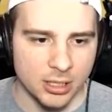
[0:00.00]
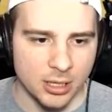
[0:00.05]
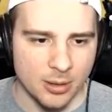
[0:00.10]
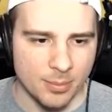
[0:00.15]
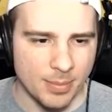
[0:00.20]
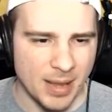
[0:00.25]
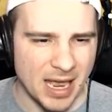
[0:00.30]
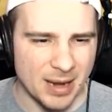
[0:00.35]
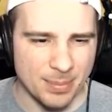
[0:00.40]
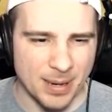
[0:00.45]

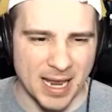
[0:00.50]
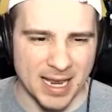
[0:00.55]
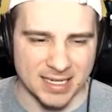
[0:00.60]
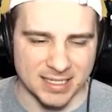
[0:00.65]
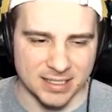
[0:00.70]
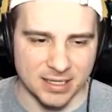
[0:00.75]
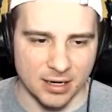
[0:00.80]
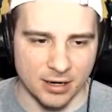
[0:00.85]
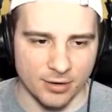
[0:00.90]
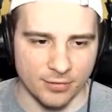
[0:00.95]
Bad
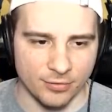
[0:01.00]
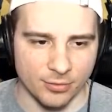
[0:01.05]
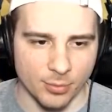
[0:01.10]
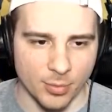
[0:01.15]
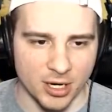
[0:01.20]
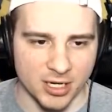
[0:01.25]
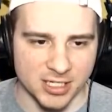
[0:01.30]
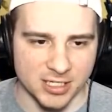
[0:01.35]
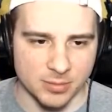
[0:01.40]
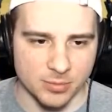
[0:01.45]
pass there from
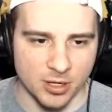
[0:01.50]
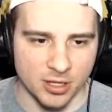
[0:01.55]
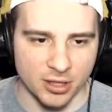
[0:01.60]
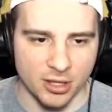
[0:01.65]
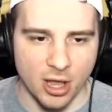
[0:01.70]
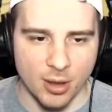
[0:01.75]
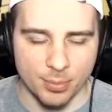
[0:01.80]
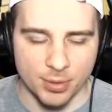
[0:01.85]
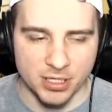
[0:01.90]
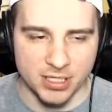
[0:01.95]
Mike Smith.
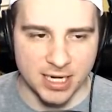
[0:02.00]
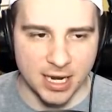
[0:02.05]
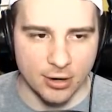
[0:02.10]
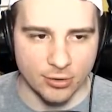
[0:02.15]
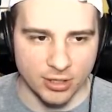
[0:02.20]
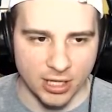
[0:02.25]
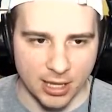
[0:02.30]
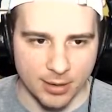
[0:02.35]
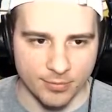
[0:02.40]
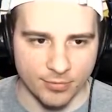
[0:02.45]
Up and down
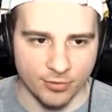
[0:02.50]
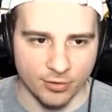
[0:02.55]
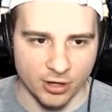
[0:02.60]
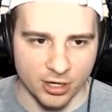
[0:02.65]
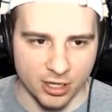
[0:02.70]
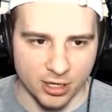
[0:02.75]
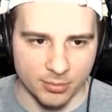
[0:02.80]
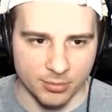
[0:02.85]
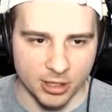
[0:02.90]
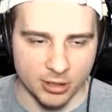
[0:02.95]
game for
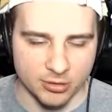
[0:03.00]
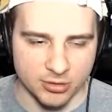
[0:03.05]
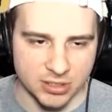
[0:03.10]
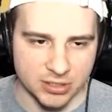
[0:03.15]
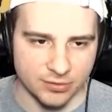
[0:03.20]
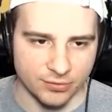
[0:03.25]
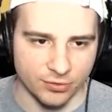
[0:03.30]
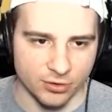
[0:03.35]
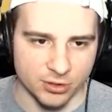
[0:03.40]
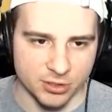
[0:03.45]
him. That was
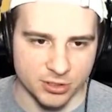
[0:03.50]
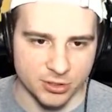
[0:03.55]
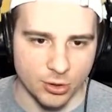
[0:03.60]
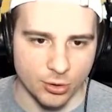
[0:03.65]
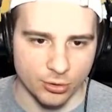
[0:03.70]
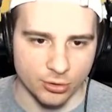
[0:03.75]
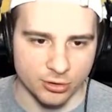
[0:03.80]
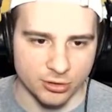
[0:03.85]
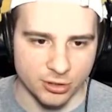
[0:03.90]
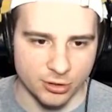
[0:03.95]
his first
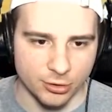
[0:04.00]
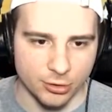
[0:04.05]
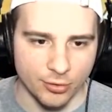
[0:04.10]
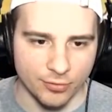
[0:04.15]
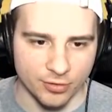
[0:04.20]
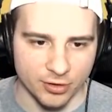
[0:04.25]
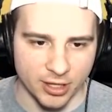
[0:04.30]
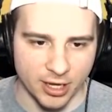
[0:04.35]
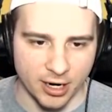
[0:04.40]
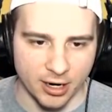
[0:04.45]

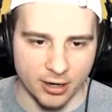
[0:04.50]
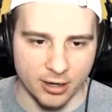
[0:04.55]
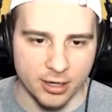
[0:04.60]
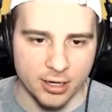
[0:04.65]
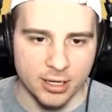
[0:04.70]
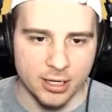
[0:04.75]
turnover there.